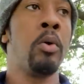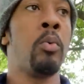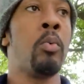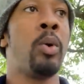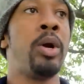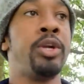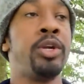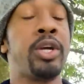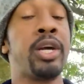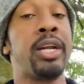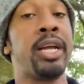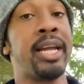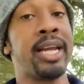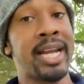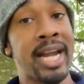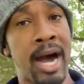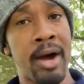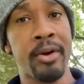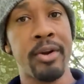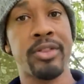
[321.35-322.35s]
where you're going to
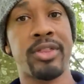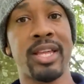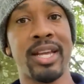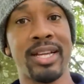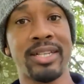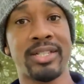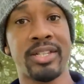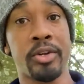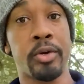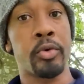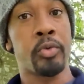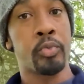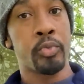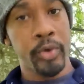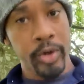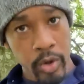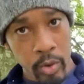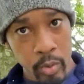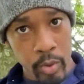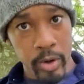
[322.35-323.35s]
encounter things that are
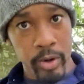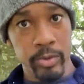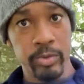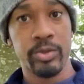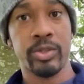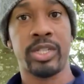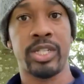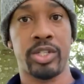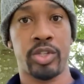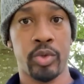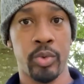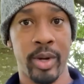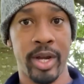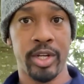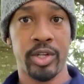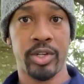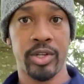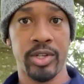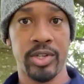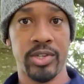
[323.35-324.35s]
real world
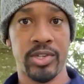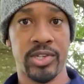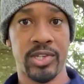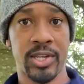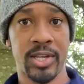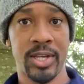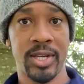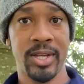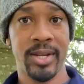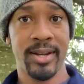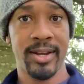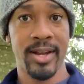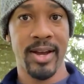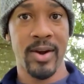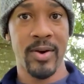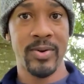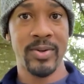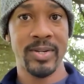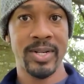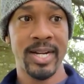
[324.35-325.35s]
situations, you
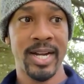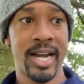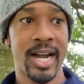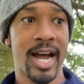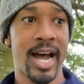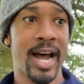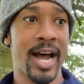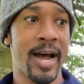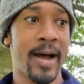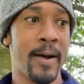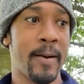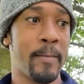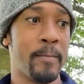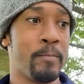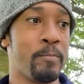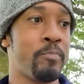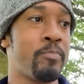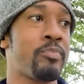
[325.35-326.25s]
know? Um,